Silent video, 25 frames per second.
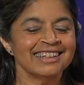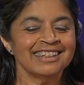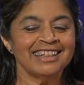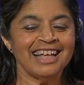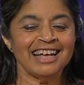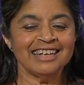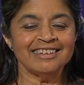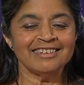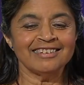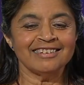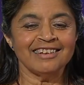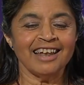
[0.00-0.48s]

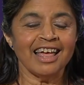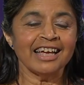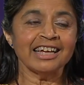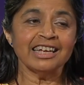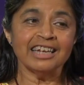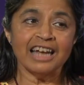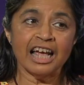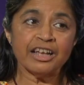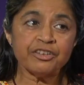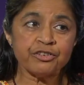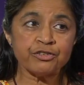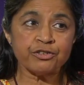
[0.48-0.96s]
That's like
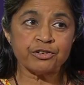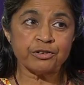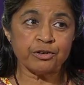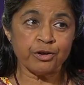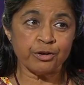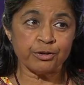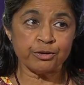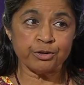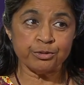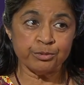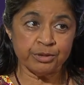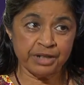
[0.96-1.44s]
an
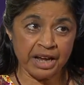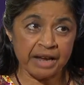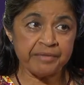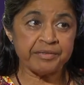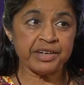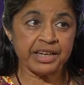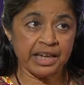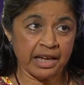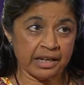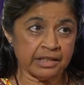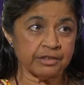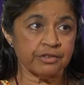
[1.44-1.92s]
astronaut who
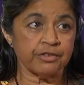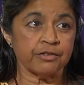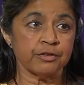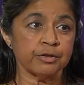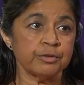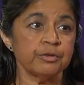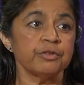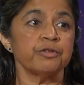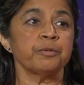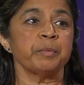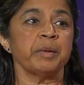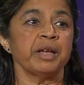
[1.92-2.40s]
navigates
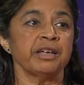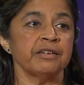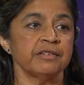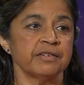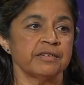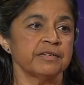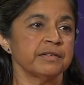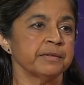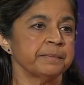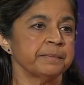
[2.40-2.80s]
through space.